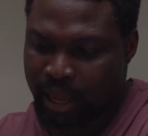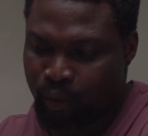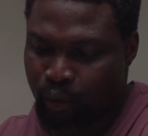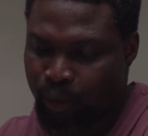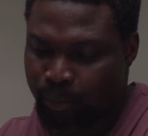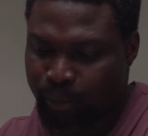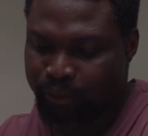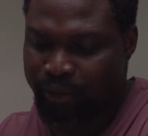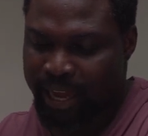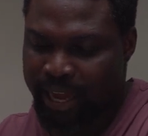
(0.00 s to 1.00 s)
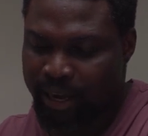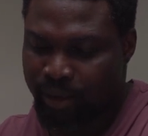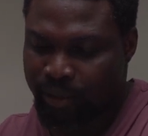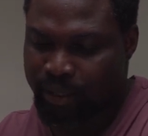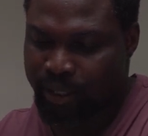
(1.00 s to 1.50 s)
Remove that
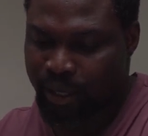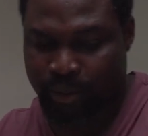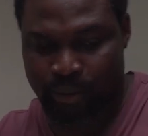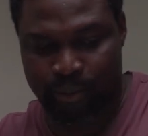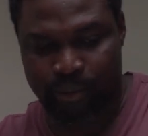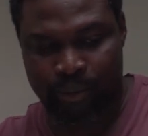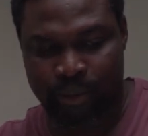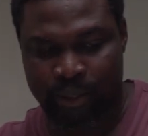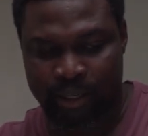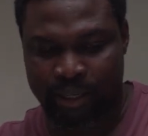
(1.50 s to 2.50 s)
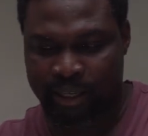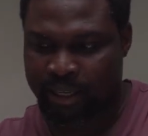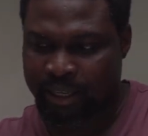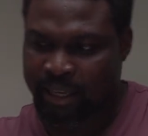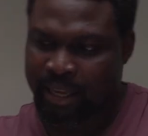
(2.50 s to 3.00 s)
also,
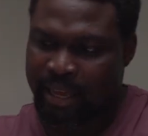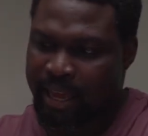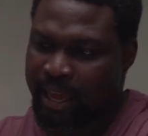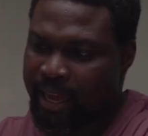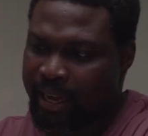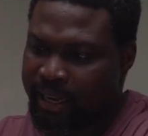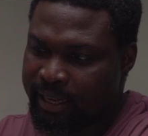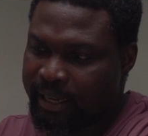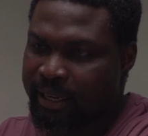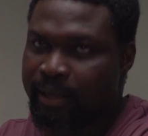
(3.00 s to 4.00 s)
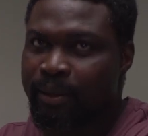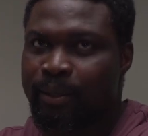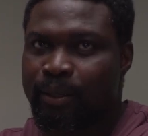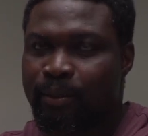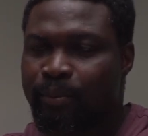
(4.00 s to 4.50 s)
and
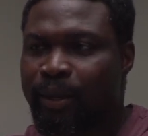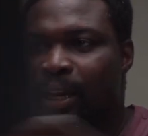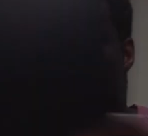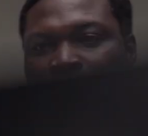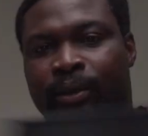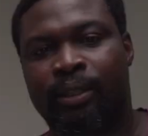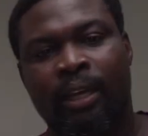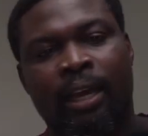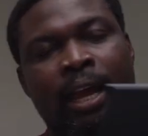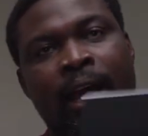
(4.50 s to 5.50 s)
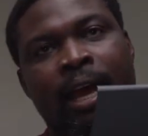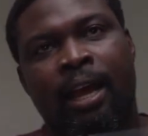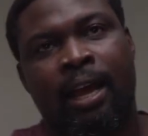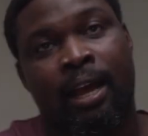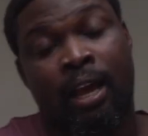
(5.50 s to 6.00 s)
you bring it out.
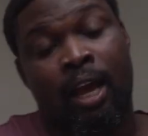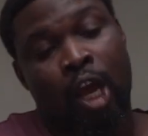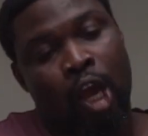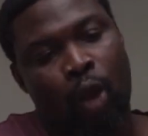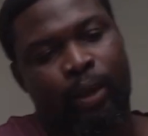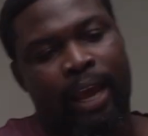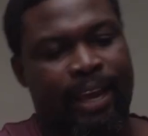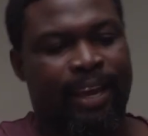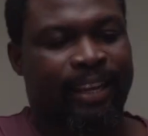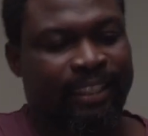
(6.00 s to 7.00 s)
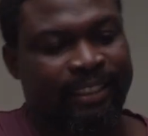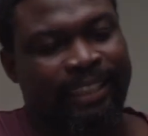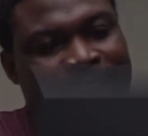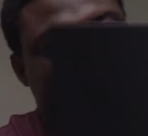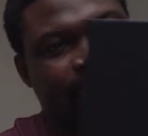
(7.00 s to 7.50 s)
Okay,
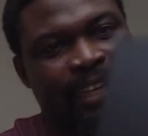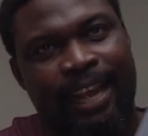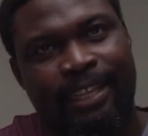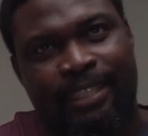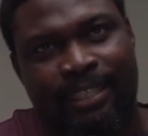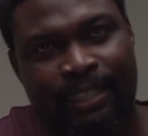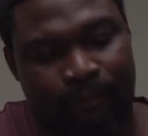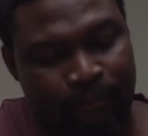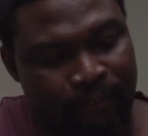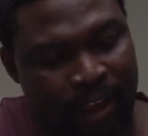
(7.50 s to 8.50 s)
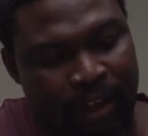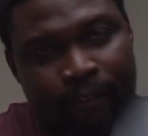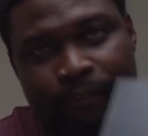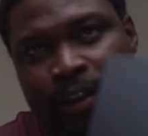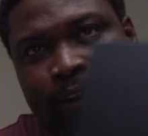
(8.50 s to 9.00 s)
this is
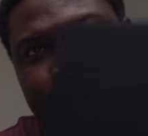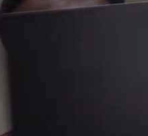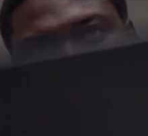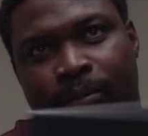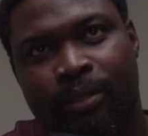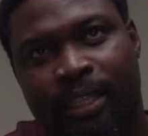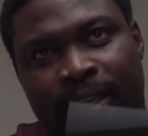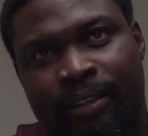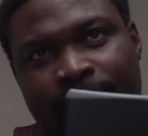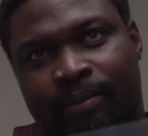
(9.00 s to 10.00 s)
very, very flimsy.